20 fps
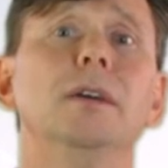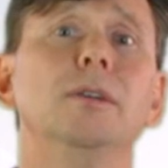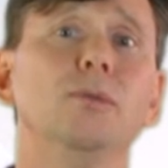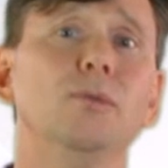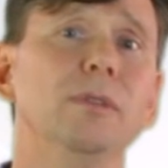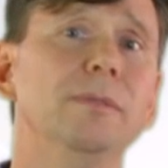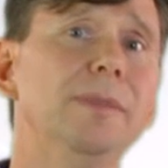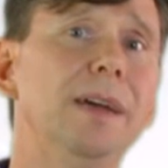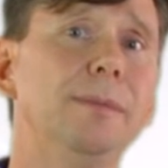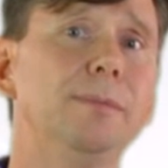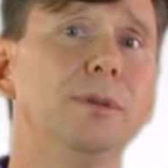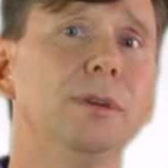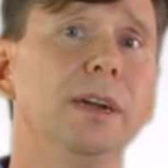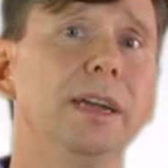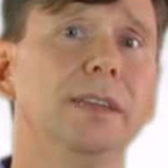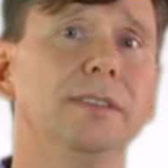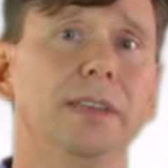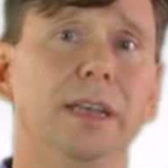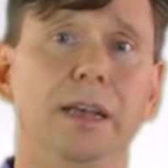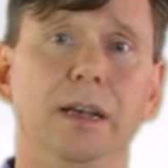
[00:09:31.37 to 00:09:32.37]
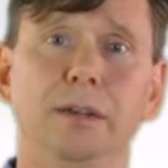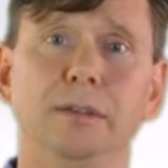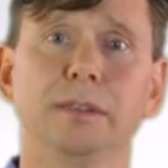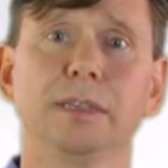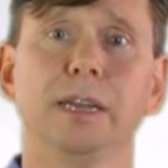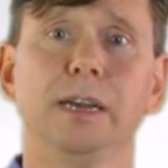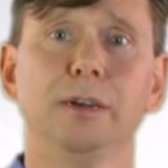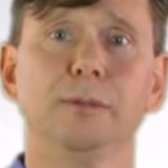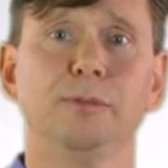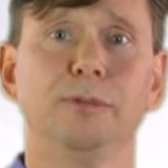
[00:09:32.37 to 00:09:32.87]
Remember, as a
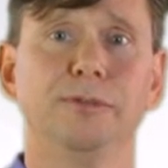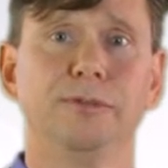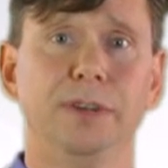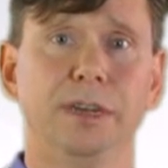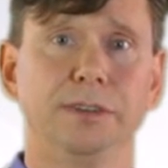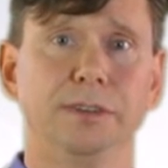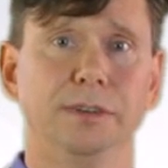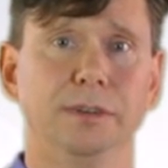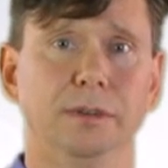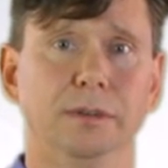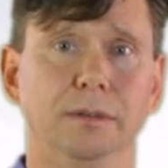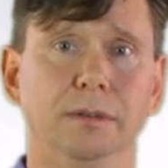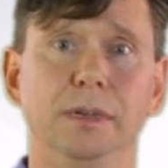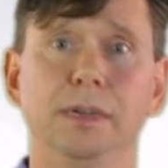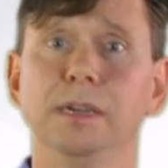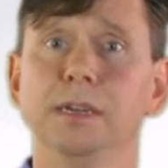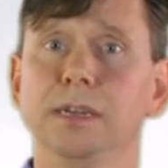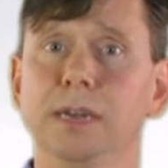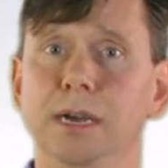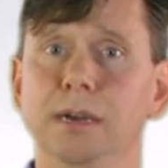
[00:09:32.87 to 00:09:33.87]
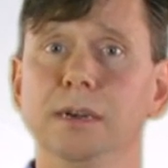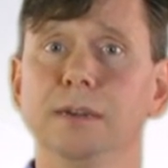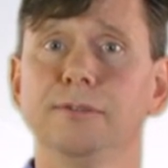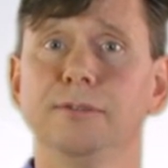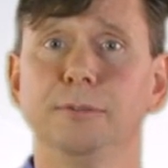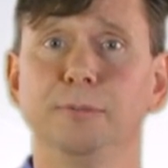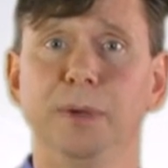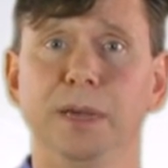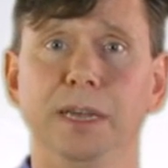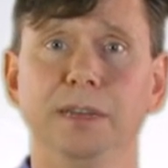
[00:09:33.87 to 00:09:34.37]
healthcare professional caring
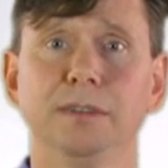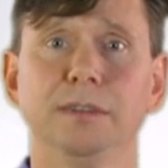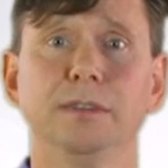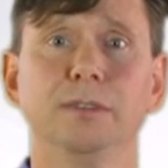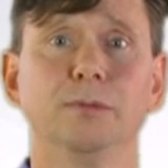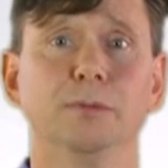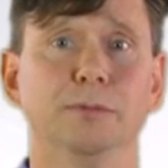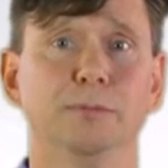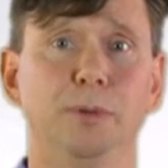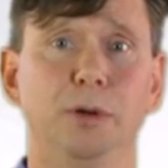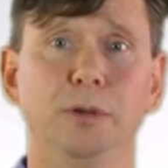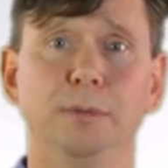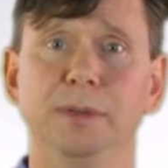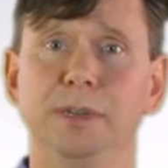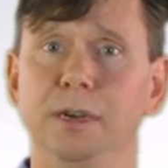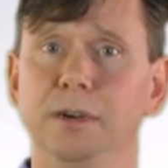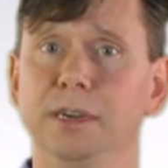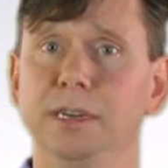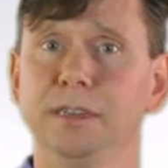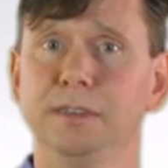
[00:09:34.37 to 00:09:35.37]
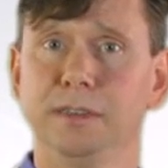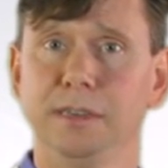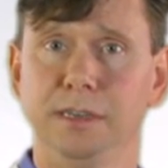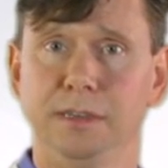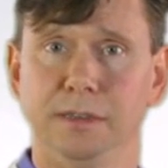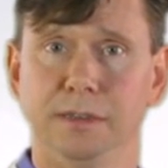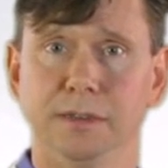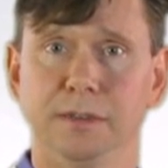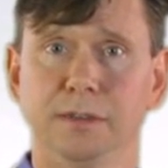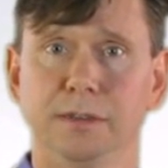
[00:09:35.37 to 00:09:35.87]
for patients with pulmonary
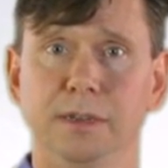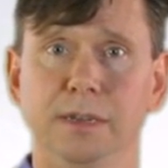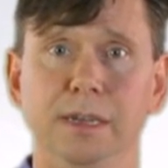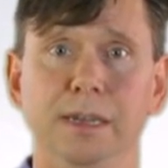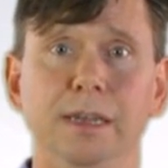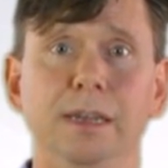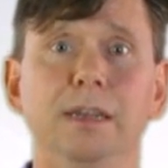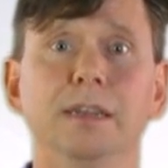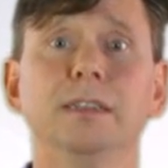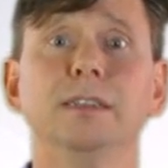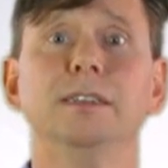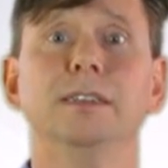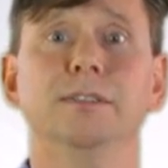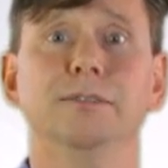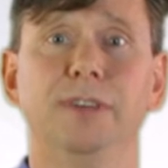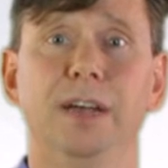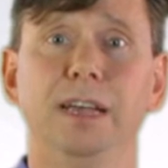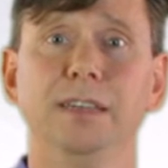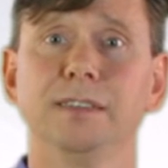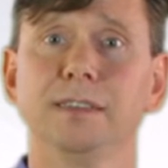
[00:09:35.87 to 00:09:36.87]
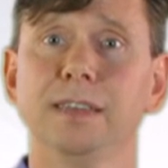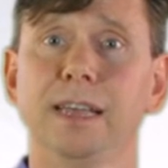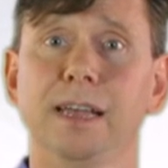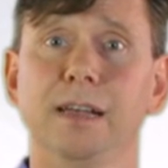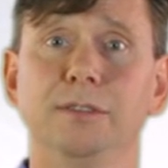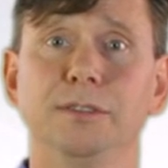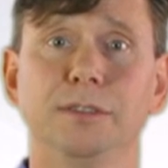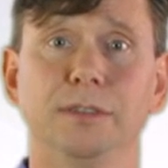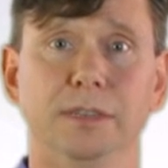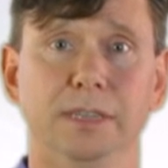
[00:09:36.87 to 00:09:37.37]
diseases, device
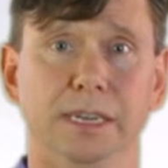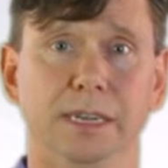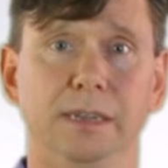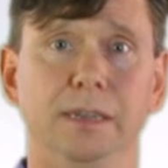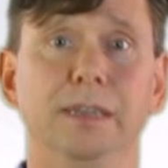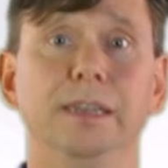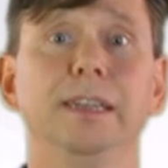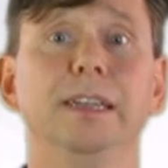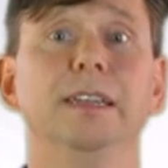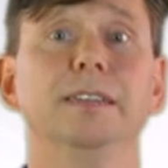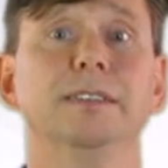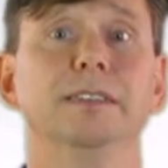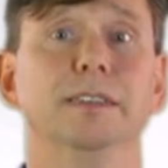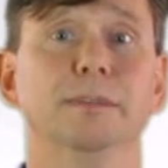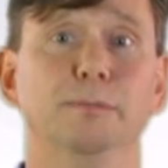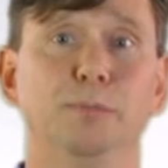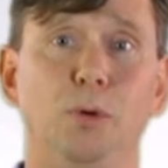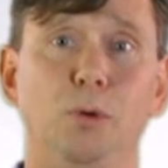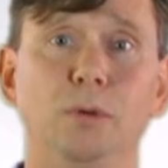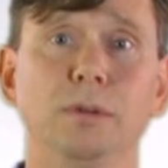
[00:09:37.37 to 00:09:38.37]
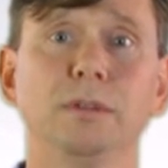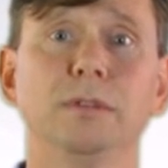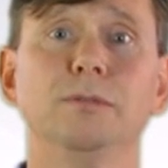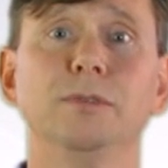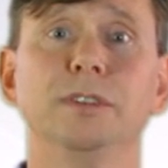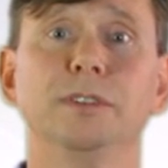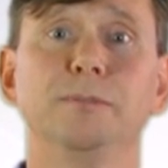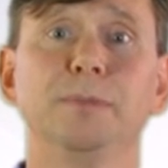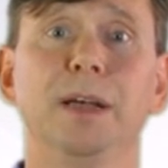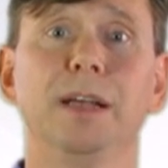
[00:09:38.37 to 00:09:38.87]
counseling is an important
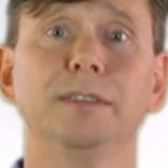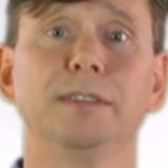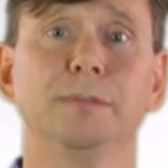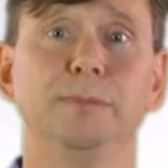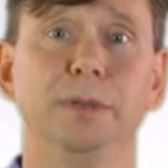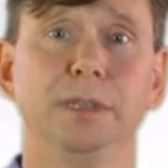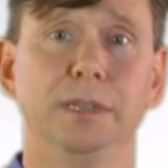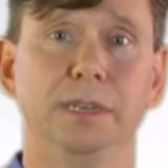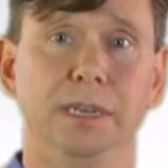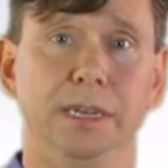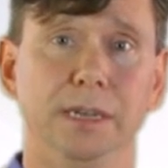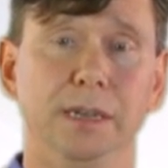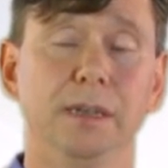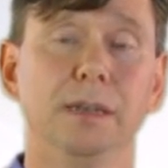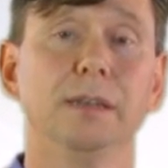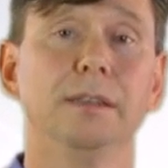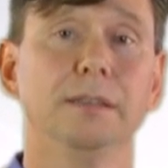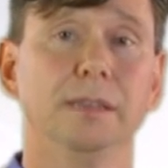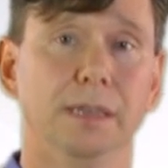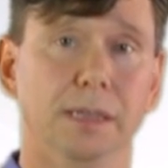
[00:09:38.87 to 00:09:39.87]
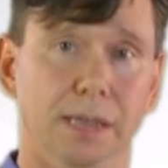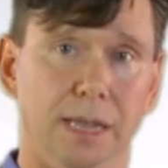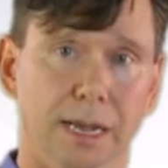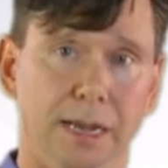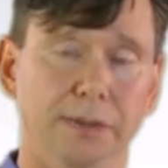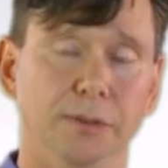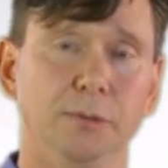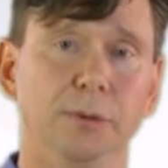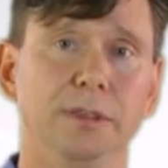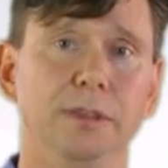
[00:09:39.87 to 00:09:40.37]
responsibility that
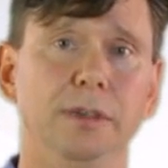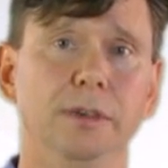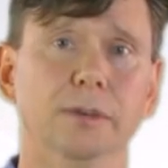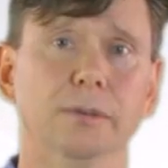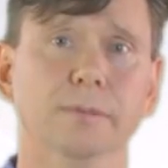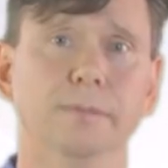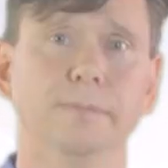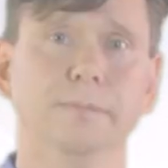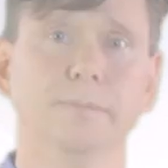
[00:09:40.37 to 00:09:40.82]
lies with you.